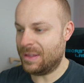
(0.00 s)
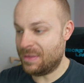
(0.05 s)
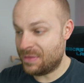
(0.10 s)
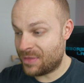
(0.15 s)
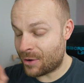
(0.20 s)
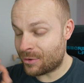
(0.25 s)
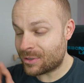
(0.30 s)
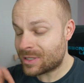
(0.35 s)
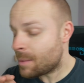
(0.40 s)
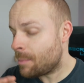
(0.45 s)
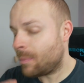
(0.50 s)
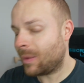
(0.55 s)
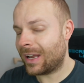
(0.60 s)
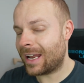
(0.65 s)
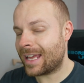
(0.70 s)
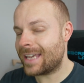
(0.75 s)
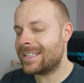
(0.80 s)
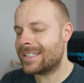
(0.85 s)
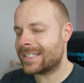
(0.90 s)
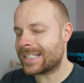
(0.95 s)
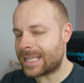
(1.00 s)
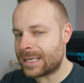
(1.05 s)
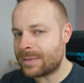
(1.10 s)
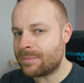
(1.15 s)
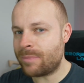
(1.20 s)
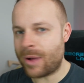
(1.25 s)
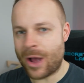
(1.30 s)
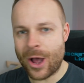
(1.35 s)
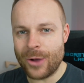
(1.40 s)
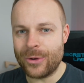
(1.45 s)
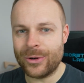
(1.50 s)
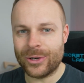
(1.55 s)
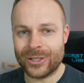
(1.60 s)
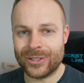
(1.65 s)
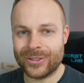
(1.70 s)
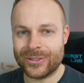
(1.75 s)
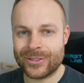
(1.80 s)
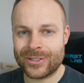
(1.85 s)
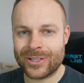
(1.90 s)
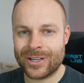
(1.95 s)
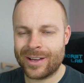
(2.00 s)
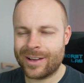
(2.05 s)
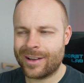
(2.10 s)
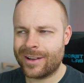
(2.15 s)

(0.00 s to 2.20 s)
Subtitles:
There is a place in Poland